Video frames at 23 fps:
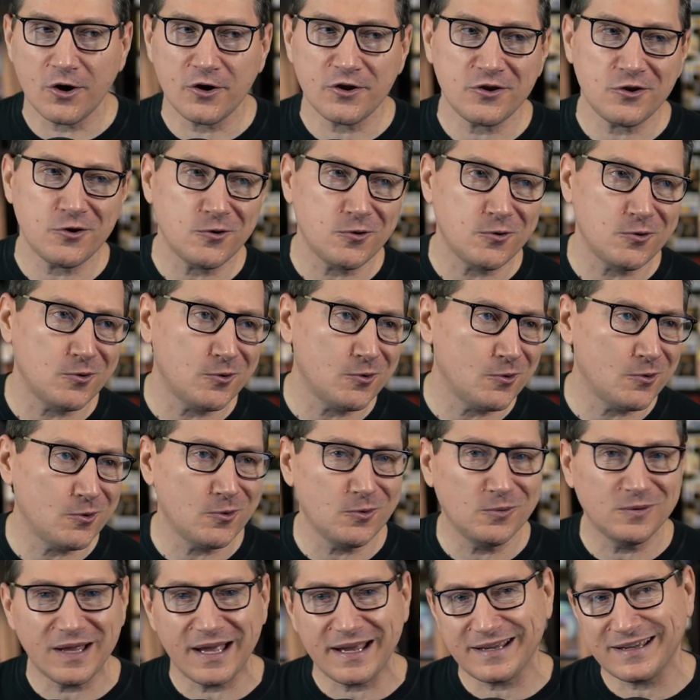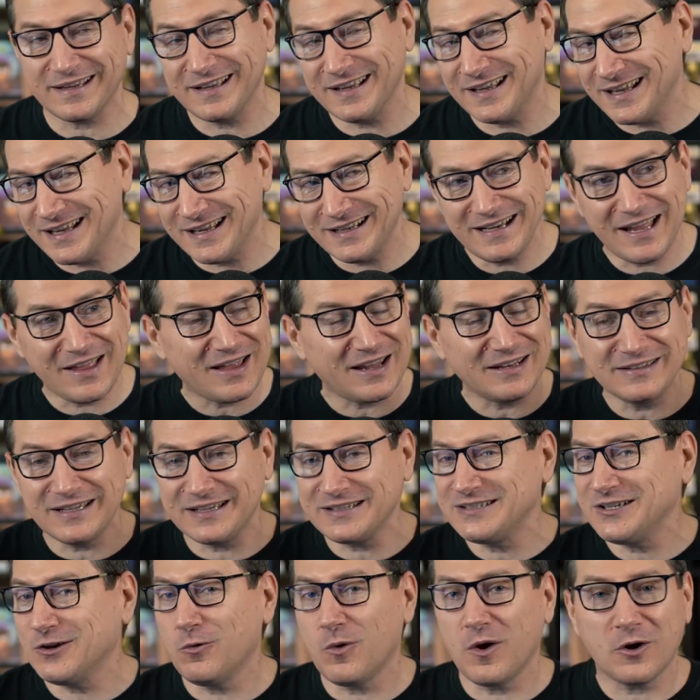Are you like, not,
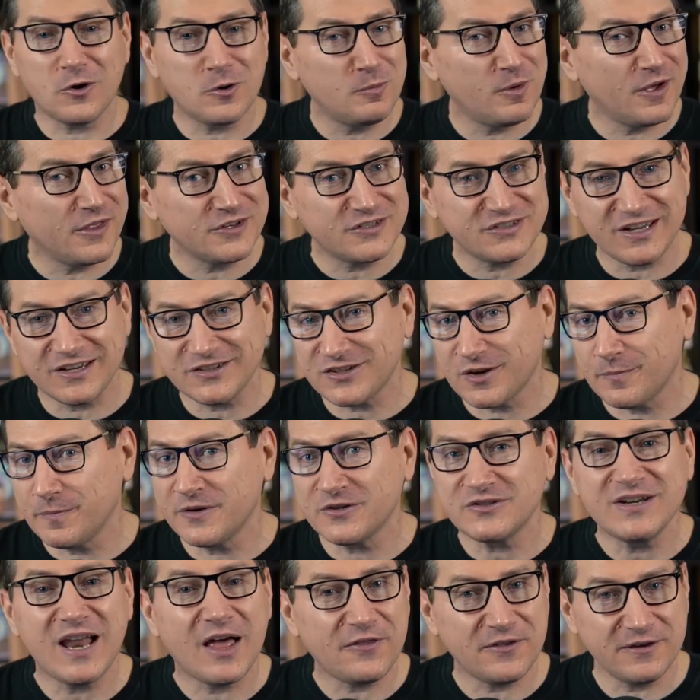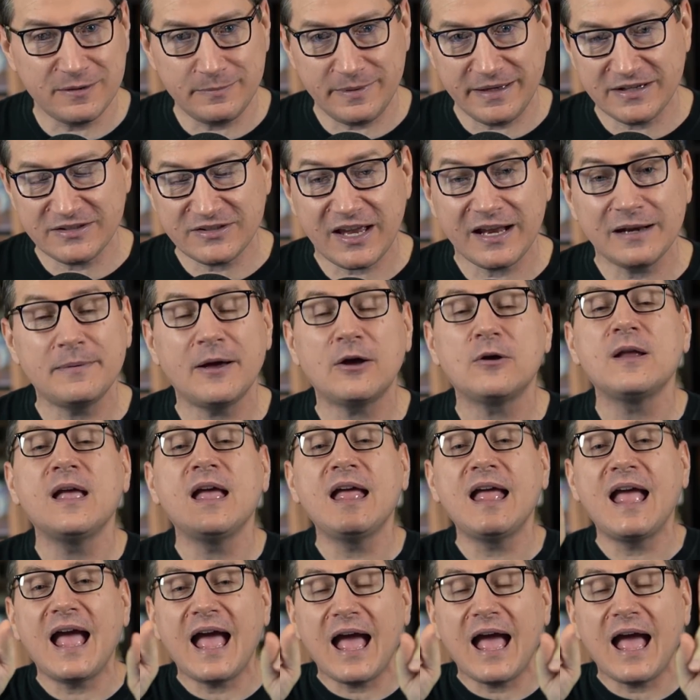until Warner Brothers says something, there's nothing to be excited about?